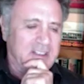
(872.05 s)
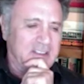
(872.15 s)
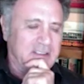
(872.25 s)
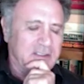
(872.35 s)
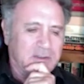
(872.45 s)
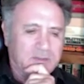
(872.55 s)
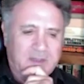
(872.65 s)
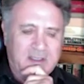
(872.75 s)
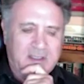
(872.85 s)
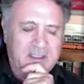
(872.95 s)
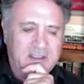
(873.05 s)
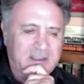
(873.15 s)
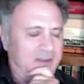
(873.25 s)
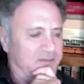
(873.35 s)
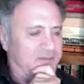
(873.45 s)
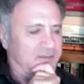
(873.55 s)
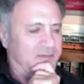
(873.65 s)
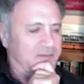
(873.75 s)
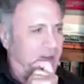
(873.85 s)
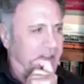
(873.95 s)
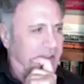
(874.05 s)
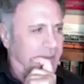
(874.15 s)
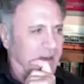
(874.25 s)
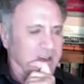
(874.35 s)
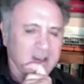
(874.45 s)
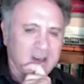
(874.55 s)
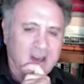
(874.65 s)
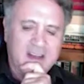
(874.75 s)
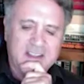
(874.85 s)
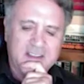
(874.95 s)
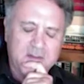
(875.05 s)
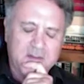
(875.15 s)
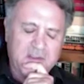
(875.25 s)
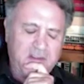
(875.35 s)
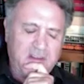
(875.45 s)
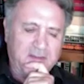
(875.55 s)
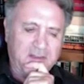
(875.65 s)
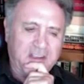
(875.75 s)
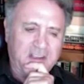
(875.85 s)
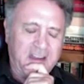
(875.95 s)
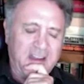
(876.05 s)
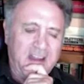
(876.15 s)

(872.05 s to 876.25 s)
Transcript: Oh, in the, I forget when probably in the 90s. He was just a lovely guy.